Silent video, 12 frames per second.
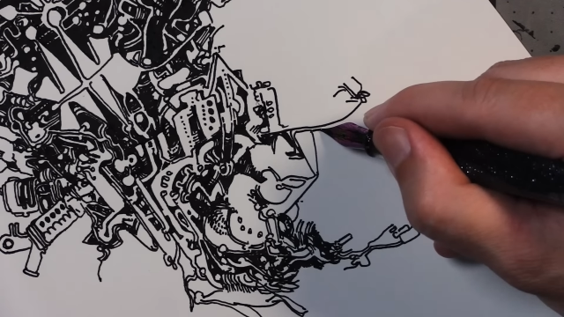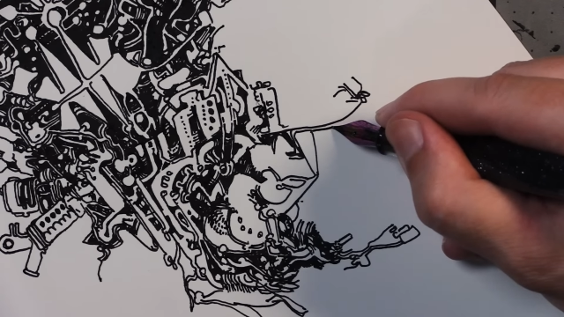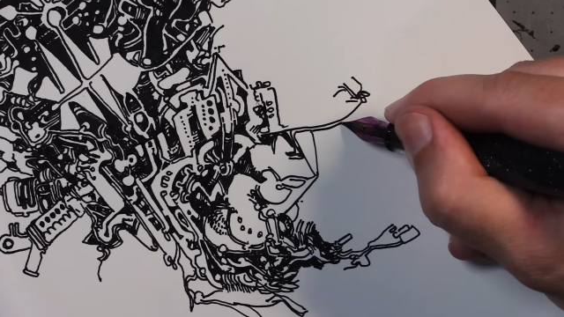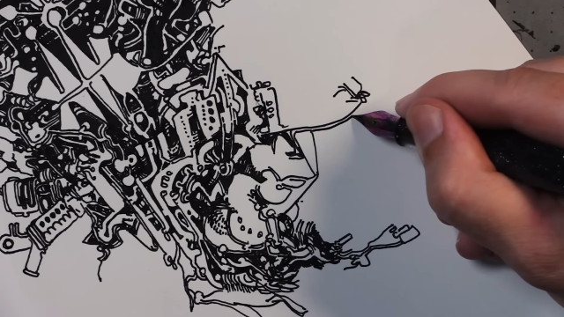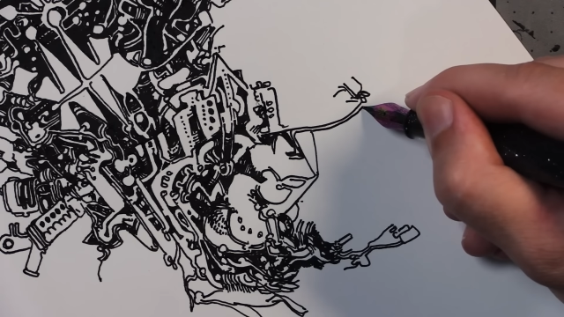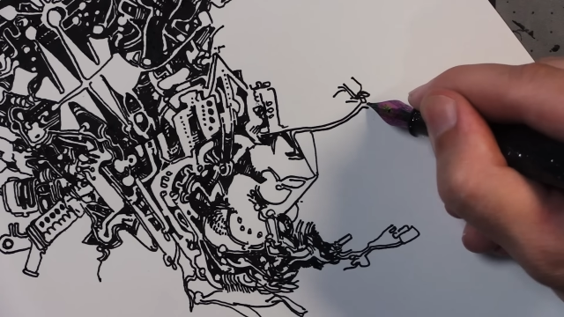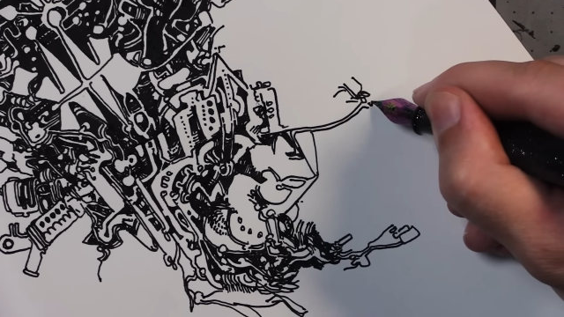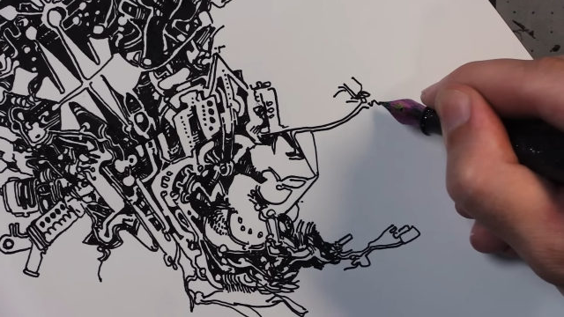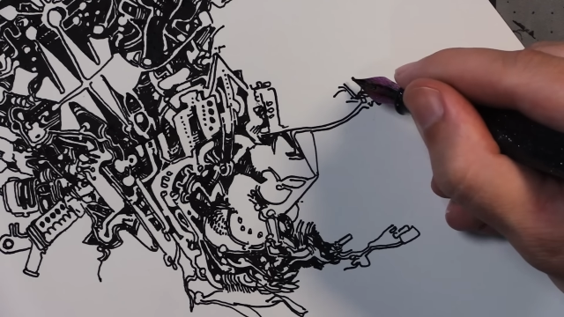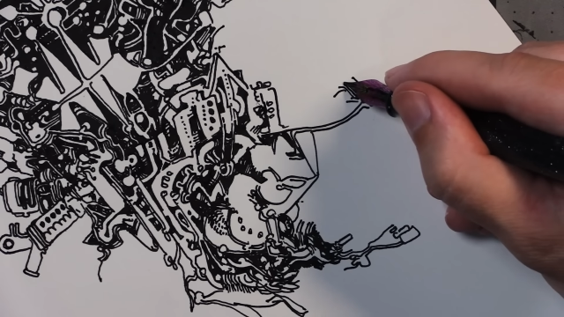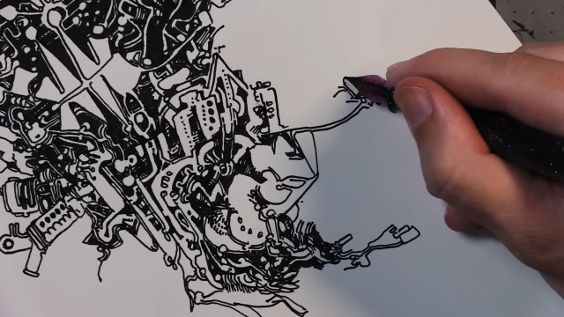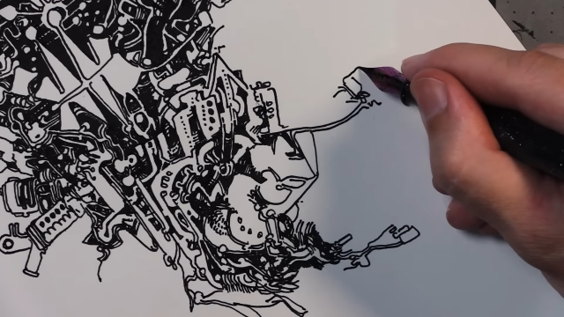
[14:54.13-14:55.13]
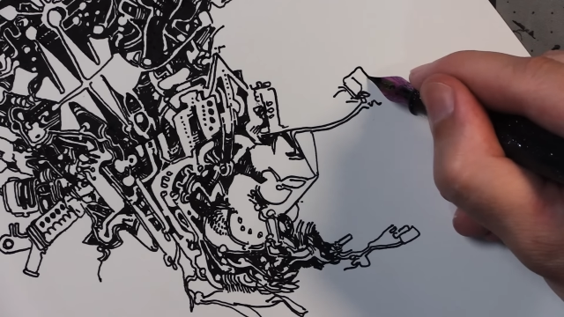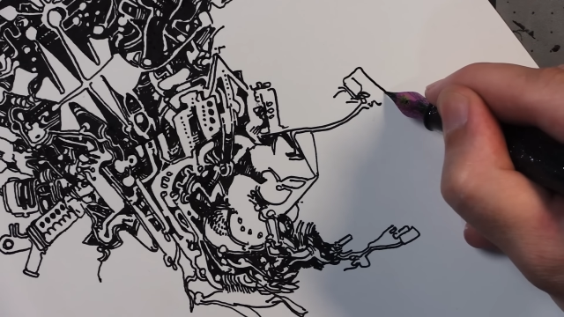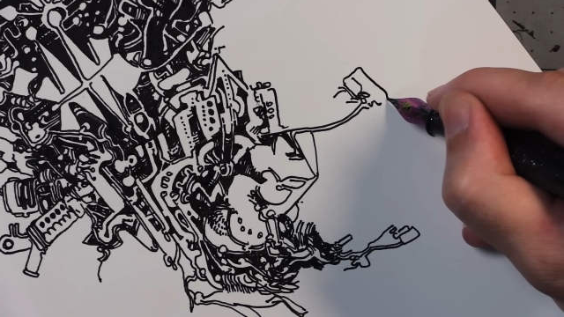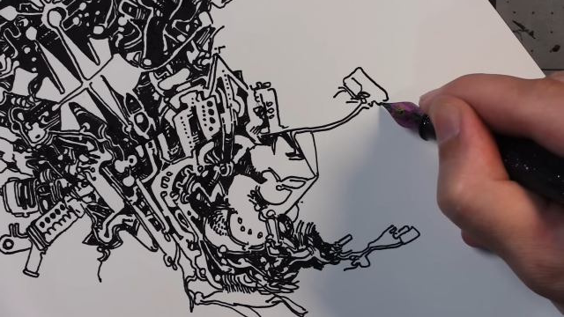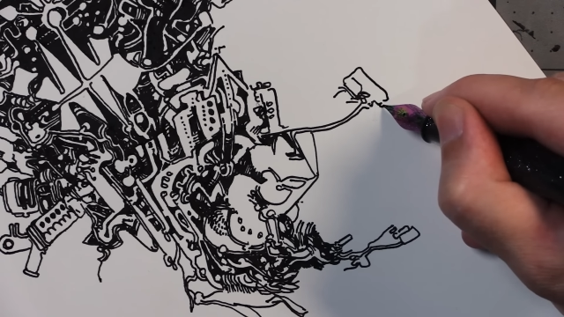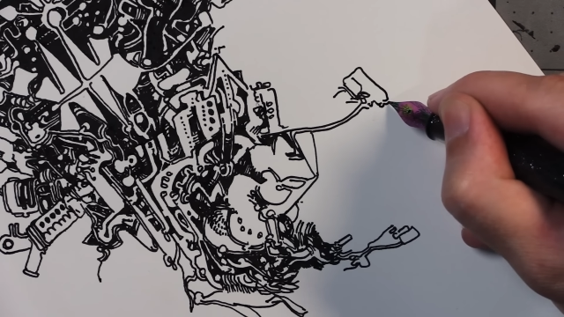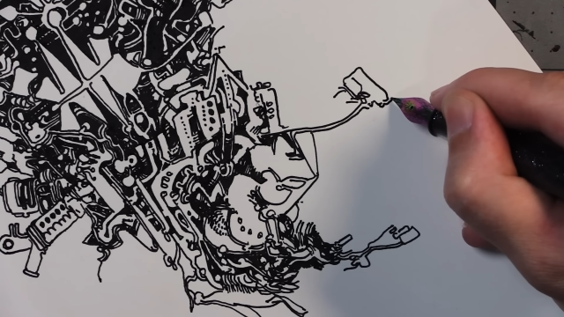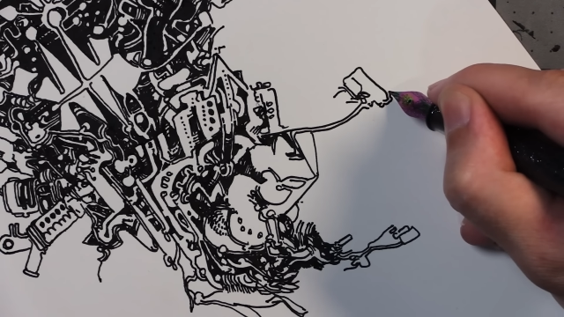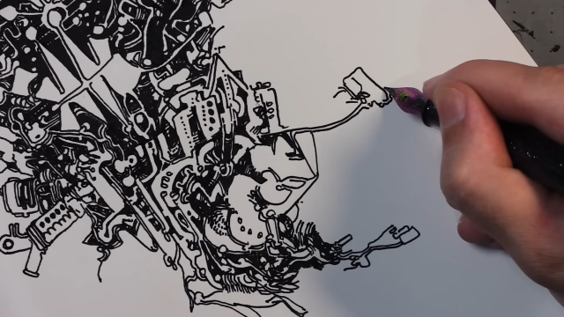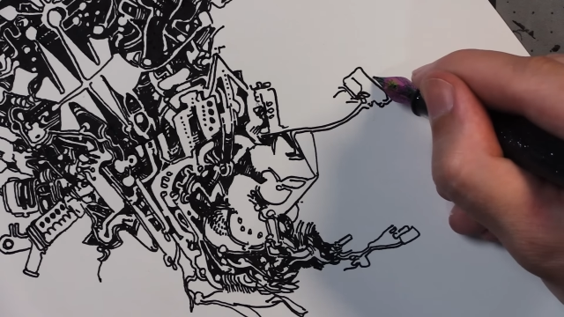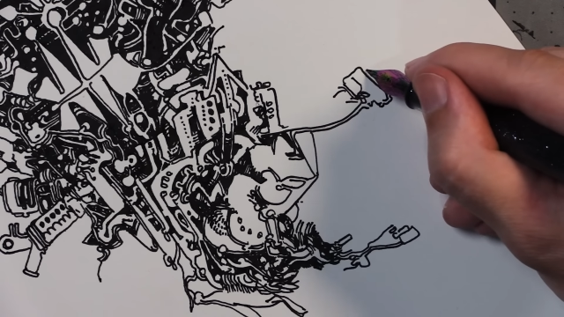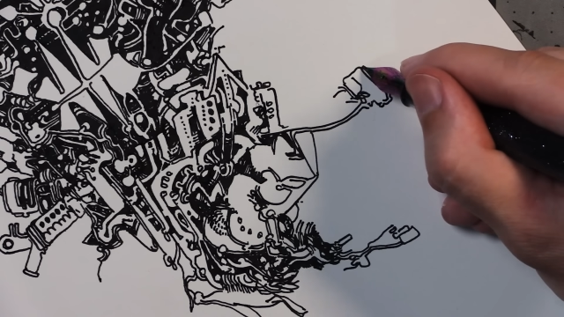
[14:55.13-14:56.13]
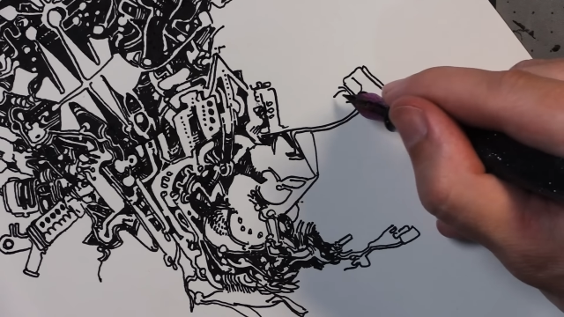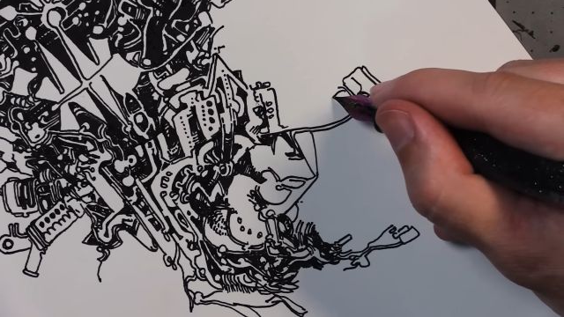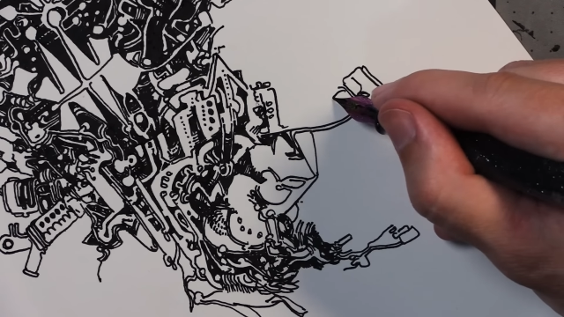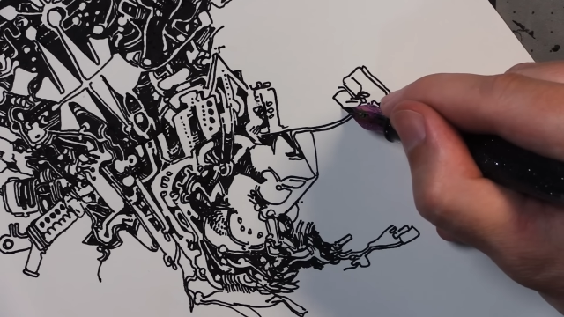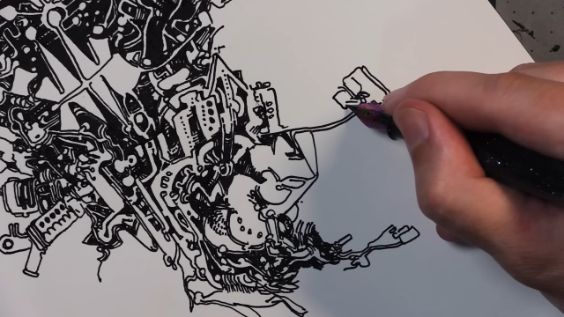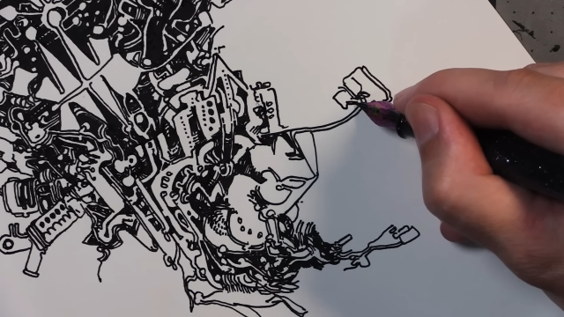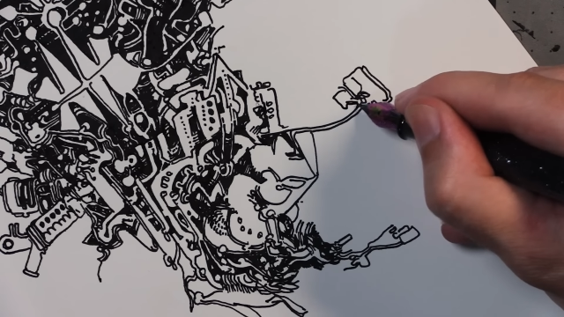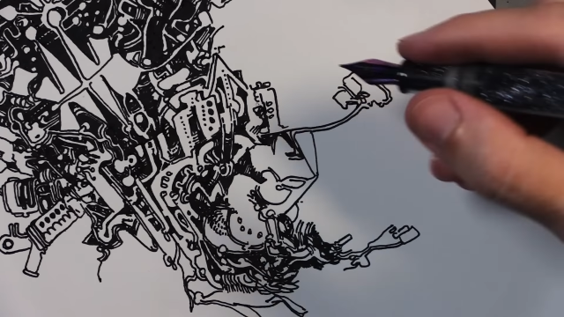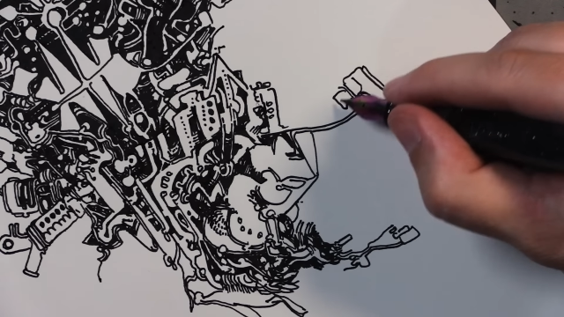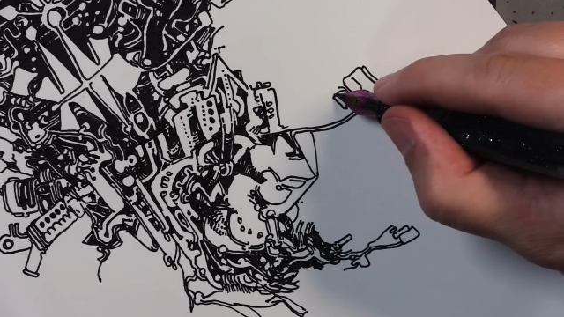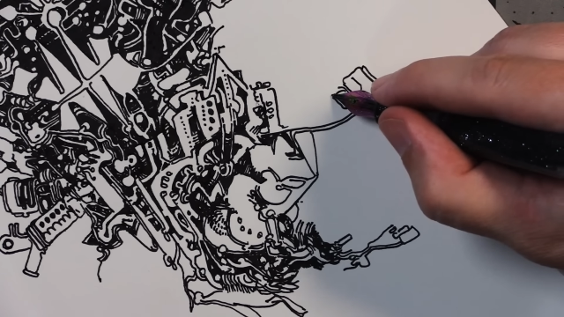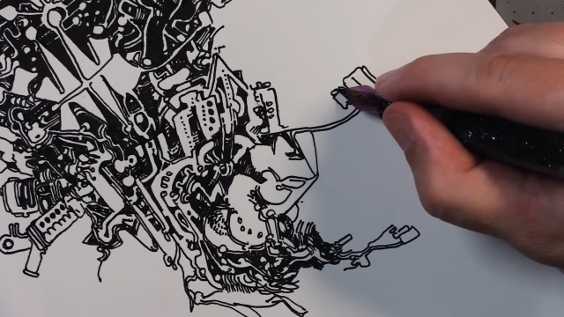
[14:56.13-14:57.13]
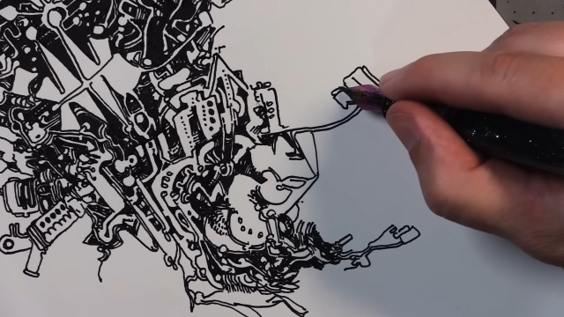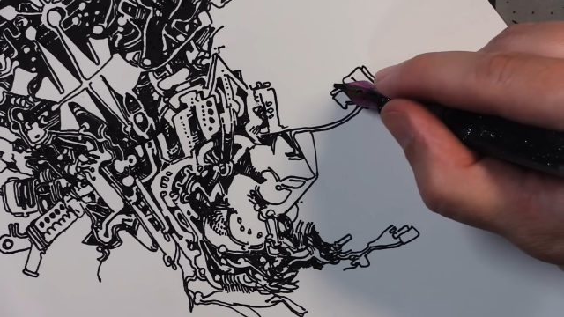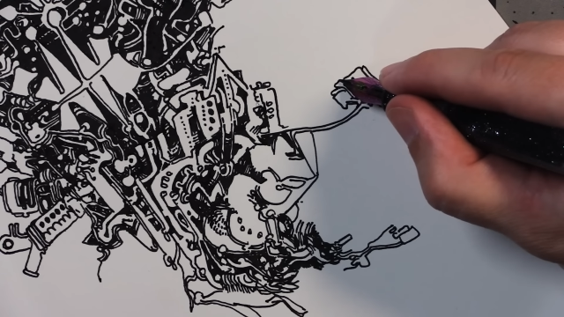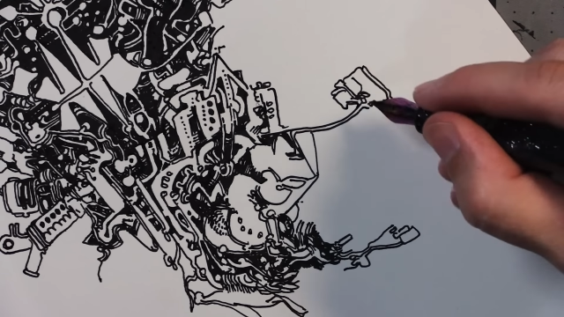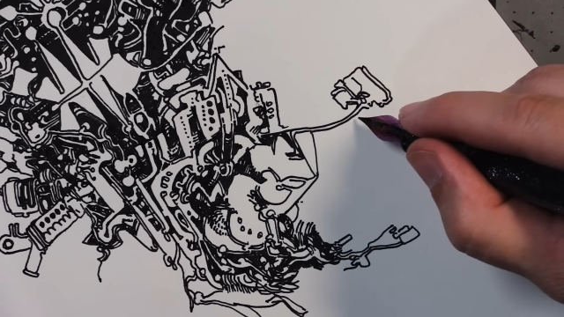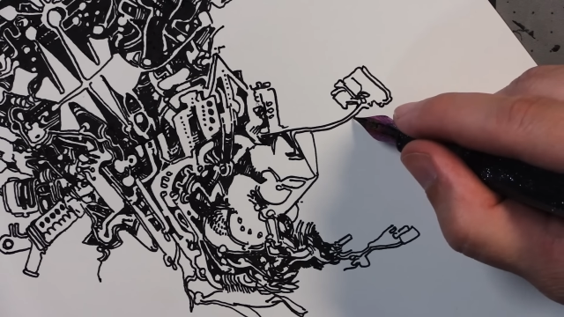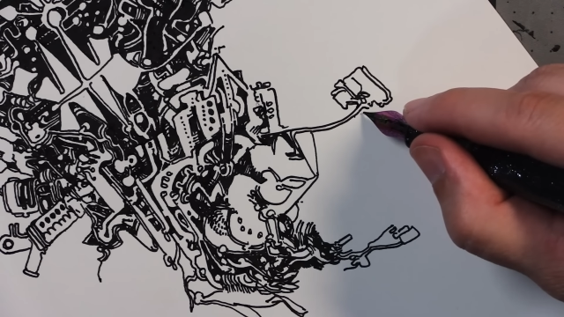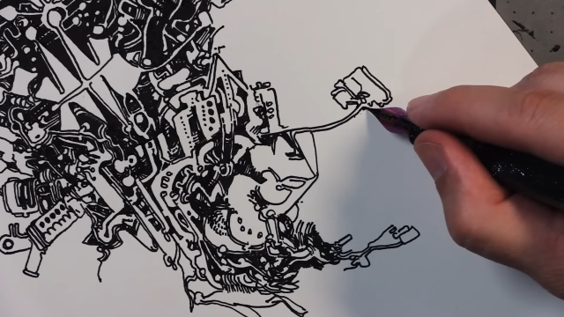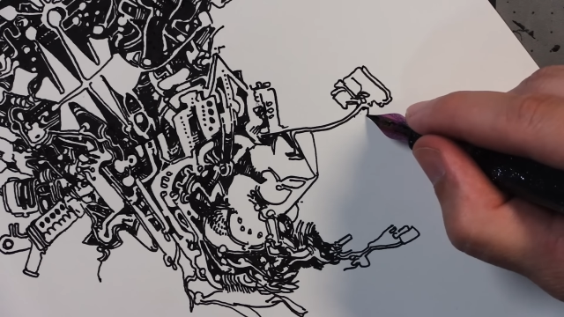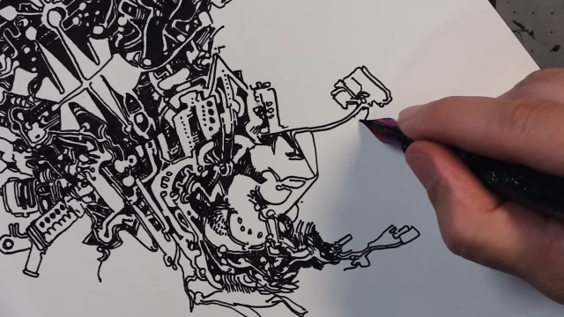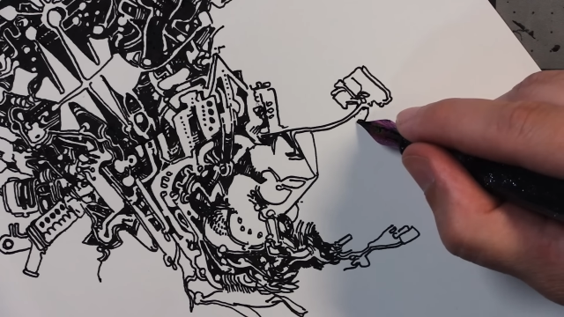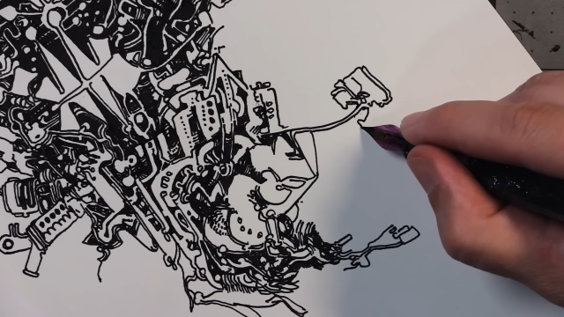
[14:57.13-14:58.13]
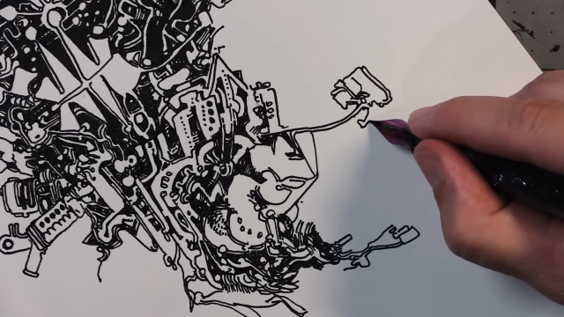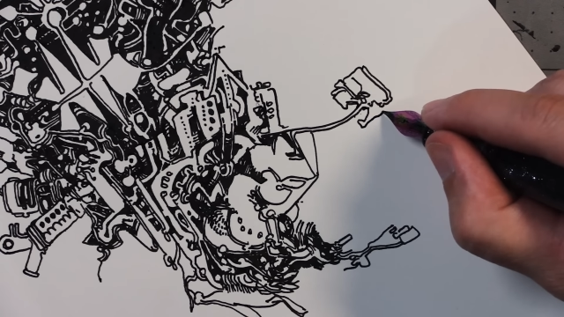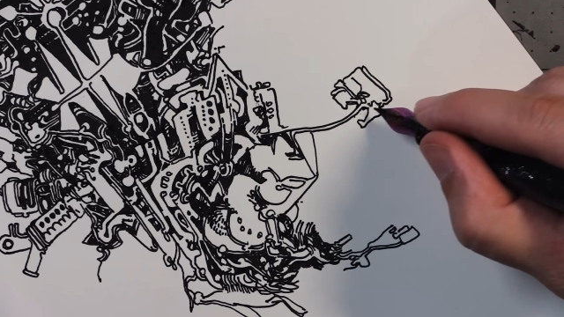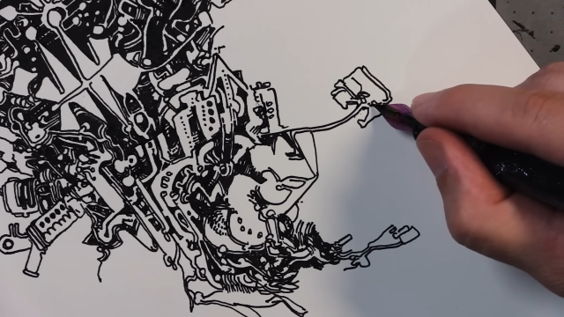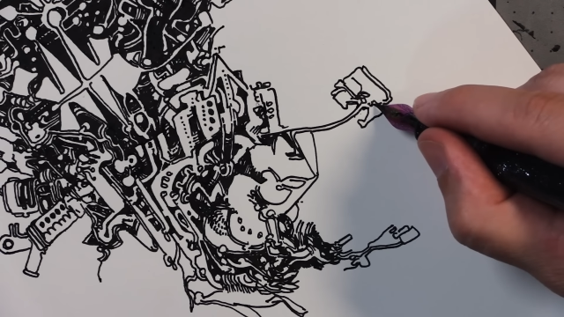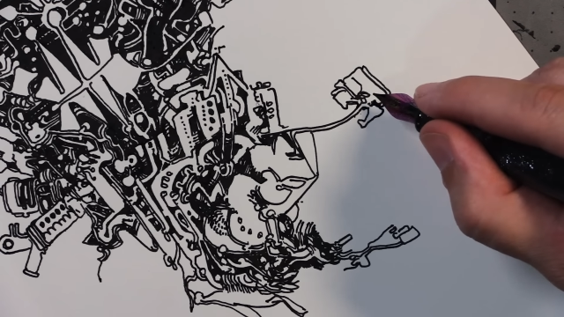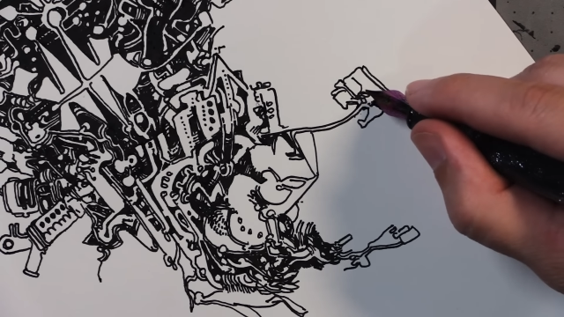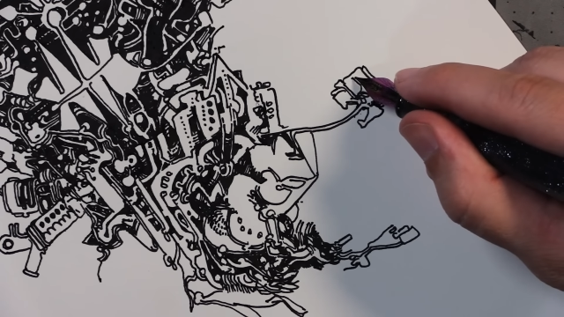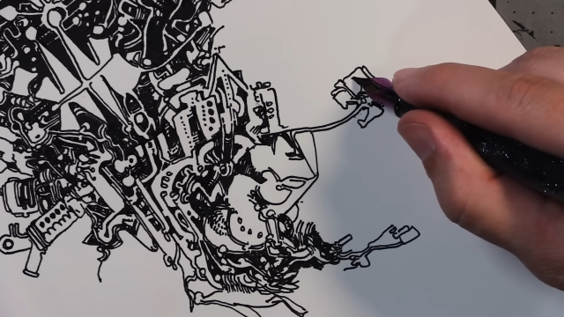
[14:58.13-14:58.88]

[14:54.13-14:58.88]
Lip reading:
[unreadable: no face in view]